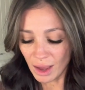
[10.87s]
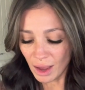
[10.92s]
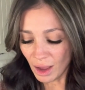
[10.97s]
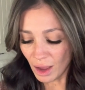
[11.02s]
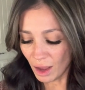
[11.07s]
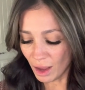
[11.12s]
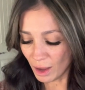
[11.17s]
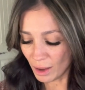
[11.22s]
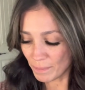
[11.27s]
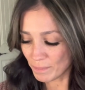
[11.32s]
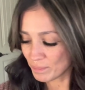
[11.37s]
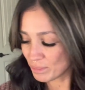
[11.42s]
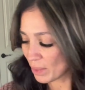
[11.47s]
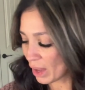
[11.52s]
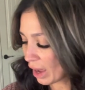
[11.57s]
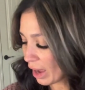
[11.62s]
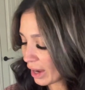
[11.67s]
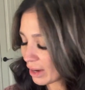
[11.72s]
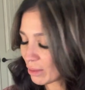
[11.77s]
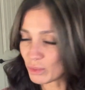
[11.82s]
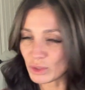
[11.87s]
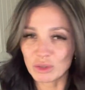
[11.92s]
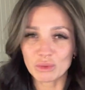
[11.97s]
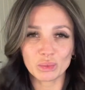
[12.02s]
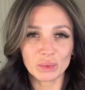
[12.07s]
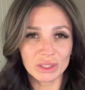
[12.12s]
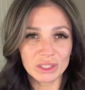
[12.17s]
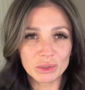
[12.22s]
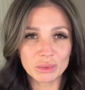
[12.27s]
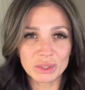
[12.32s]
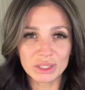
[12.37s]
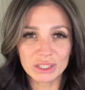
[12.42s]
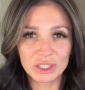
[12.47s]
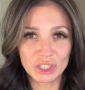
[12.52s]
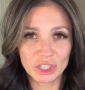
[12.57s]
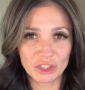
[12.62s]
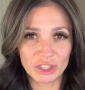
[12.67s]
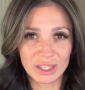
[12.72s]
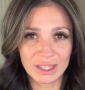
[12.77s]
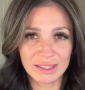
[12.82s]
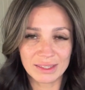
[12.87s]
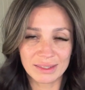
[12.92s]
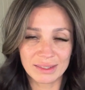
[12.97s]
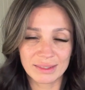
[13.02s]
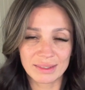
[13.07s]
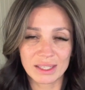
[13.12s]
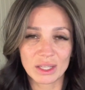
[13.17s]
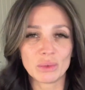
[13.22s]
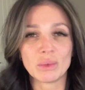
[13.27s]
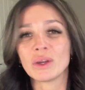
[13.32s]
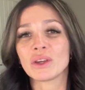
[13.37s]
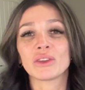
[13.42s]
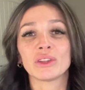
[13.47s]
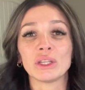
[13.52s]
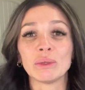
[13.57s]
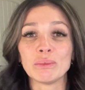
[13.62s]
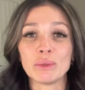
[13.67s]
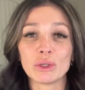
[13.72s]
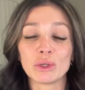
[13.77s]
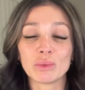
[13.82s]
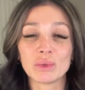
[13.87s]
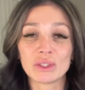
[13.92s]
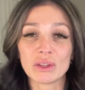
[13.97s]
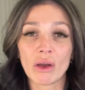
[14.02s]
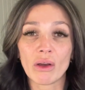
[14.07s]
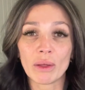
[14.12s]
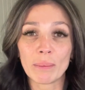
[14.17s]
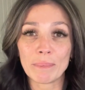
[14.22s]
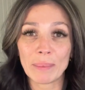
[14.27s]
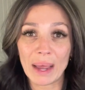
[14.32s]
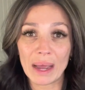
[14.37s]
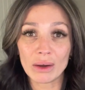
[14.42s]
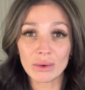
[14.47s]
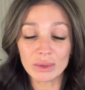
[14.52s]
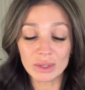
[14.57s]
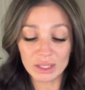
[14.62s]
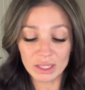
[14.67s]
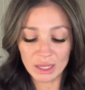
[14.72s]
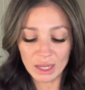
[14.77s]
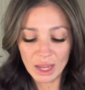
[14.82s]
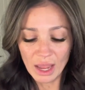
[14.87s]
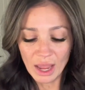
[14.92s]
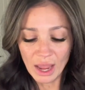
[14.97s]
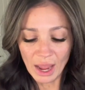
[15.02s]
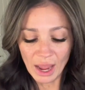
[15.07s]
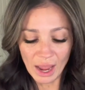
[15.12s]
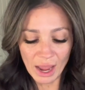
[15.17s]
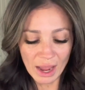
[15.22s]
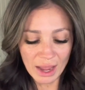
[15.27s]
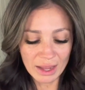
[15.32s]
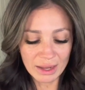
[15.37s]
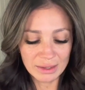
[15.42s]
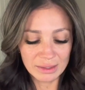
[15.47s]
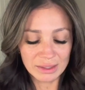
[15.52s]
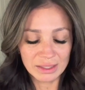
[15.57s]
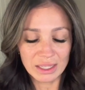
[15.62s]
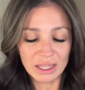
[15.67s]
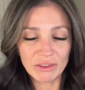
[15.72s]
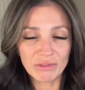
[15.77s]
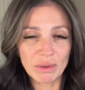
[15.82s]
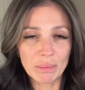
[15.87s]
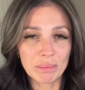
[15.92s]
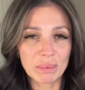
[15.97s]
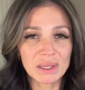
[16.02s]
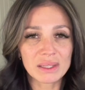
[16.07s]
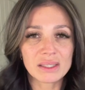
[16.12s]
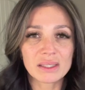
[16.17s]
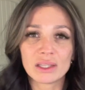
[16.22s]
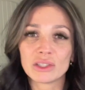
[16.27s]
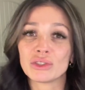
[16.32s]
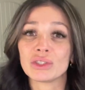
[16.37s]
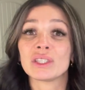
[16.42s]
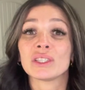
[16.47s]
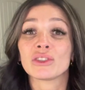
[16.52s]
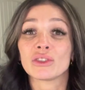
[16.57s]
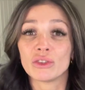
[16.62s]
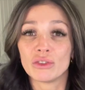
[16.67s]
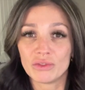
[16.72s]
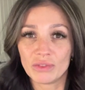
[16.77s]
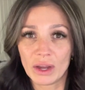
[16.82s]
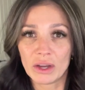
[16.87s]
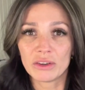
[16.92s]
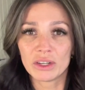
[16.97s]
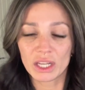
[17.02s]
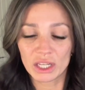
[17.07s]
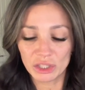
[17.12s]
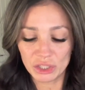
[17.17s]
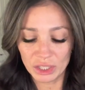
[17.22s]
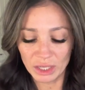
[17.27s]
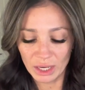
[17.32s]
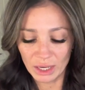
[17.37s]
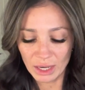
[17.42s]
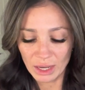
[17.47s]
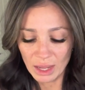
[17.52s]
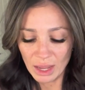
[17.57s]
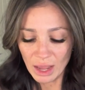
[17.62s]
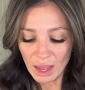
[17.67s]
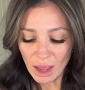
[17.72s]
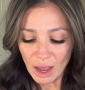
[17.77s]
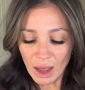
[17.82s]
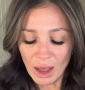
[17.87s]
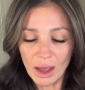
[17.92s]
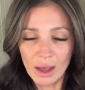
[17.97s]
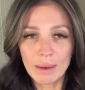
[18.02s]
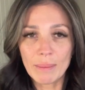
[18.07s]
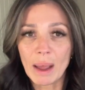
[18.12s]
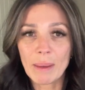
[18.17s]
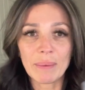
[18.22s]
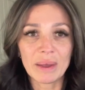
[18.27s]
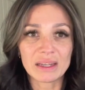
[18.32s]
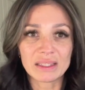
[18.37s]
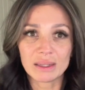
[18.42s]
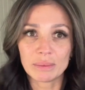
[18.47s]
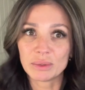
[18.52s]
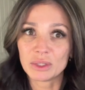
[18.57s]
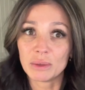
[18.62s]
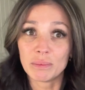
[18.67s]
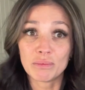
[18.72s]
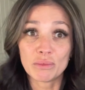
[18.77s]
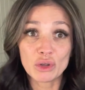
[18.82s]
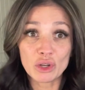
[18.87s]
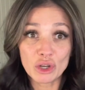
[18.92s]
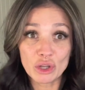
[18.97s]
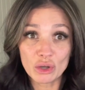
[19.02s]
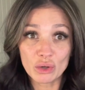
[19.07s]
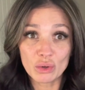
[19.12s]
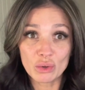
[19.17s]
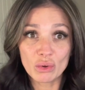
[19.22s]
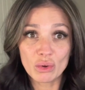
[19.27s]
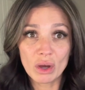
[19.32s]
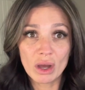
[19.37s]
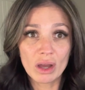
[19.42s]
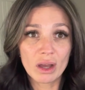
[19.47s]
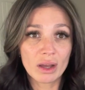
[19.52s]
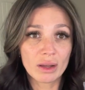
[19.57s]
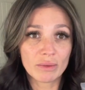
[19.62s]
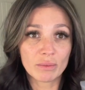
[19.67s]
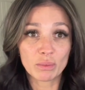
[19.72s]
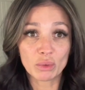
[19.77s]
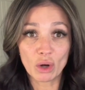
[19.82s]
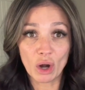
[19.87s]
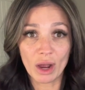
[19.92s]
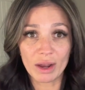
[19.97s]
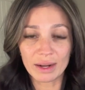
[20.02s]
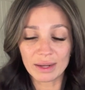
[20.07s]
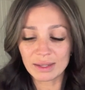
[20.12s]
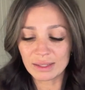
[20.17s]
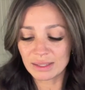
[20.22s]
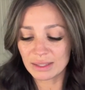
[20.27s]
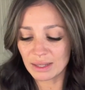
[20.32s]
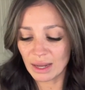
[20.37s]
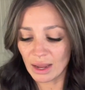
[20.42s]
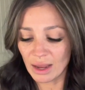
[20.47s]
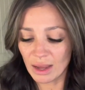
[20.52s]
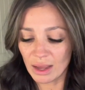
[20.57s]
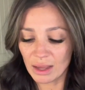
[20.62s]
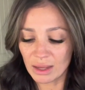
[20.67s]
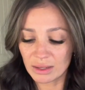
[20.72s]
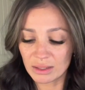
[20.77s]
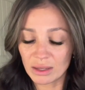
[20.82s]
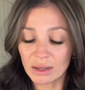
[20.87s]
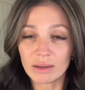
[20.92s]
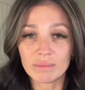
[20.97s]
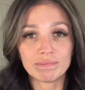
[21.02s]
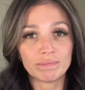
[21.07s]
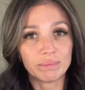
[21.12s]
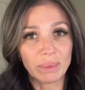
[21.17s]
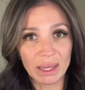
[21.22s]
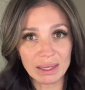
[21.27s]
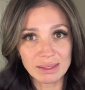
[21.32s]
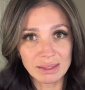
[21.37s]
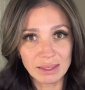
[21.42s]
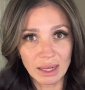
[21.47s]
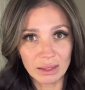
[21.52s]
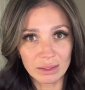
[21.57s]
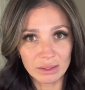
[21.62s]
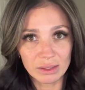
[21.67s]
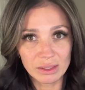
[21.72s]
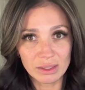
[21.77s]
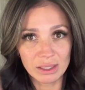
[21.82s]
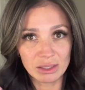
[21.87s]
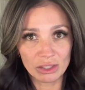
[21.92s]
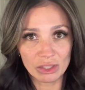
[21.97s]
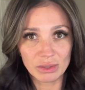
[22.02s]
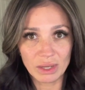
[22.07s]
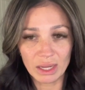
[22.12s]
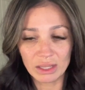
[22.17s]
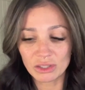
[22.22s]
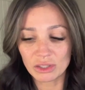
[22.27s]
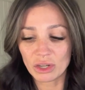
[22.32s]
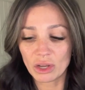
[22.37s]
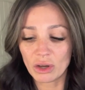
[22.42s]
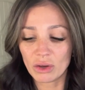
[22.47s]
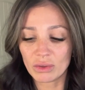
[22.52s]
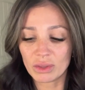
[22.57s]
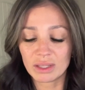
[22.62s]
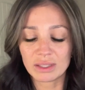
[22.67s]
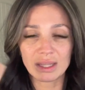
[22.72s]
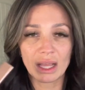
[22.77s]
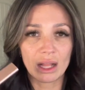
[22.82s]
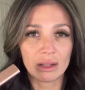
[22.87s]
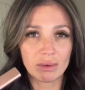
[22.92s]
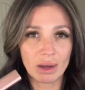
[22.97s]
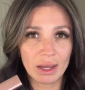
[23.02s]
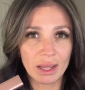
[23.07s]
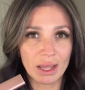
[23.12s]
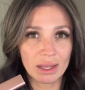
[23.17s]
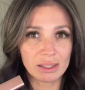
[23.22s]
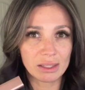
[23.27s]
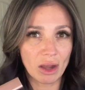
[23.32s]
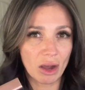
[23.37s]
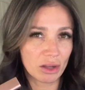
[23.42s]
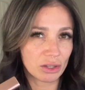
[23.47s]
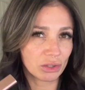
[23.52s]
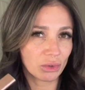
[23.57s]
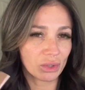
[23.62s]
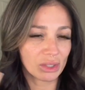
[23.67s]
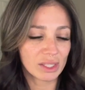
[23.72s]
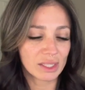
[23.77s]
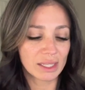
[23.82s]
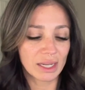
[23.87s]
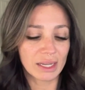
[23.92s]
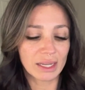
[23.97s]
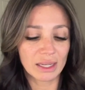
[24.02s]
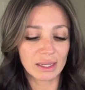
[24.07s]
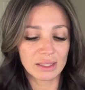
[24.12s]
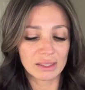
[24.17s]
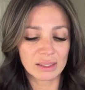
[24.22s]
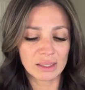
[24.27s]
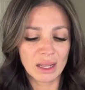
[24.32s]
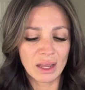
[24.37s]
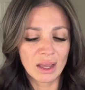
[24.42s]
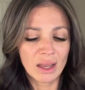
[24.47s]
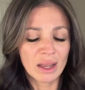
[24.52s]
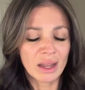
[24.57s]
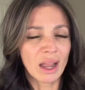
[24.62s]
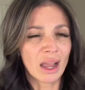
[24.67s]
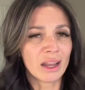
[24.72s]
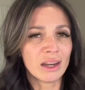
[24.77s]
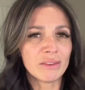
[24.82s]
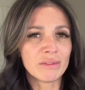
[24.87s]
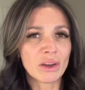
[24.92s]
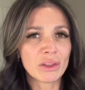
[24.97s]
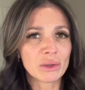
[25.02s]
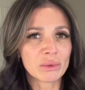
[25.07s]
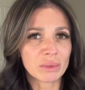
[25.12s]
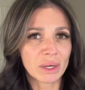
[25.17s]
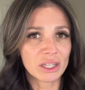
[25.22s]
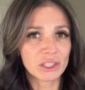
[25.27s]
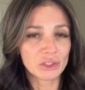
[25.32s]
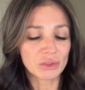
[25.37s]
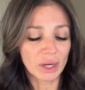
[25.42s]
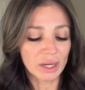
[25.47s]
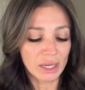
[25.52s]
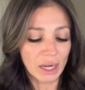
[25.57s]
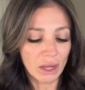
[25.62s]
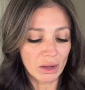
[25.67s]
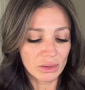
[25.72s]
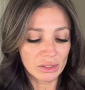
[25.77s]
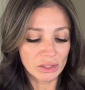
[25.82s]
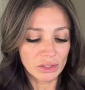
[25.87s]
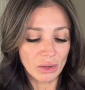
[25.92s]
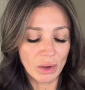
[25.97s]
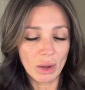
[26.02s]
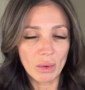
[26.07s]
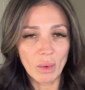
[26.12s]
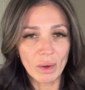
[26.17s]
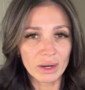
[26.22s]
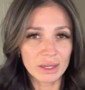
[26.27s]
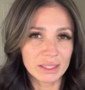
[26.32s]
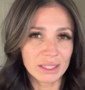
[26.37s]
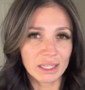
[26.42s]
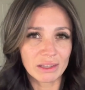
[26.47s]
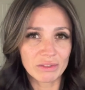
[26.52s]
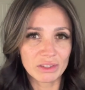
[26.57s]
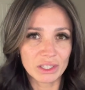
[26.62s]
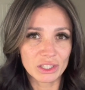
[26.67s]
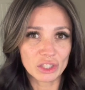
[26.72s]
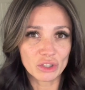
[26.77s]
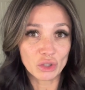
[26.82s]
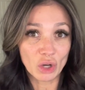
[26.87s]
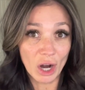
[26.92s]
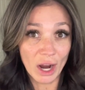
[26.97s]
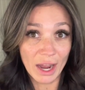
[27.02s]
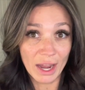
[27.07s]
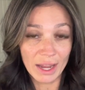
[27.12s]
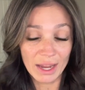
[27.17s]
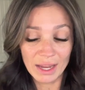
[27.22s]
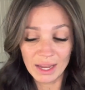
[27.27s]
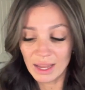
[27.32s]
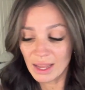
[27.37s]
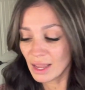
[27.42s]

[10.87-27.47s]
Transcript: I was really curious to see what clean beauty was all about and see if it beats the traditional foundation. I picked up some new products and bestsellers. As you guys know, this LYS contour stick is kind of all the rage right now, and so I wanted to give it a try.